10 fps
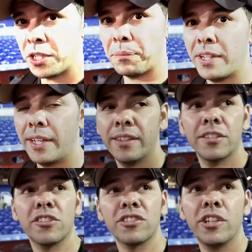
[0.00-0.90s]
Something like
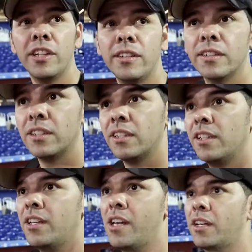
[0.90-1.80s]
this is good,
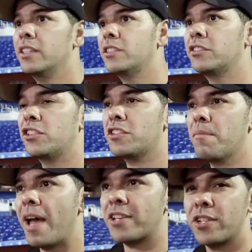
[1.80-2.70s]
because just
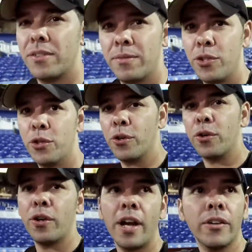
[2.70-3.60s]
imagine,
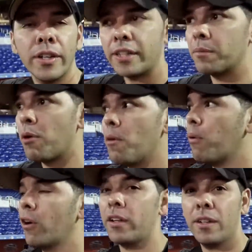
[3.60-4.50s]
you're out at the
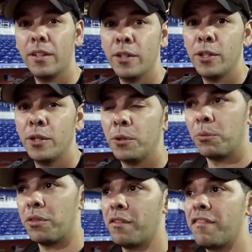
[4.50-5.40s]
ballpark
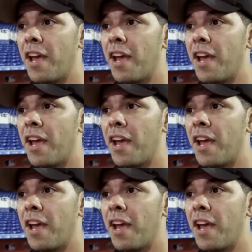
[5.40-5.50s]
with your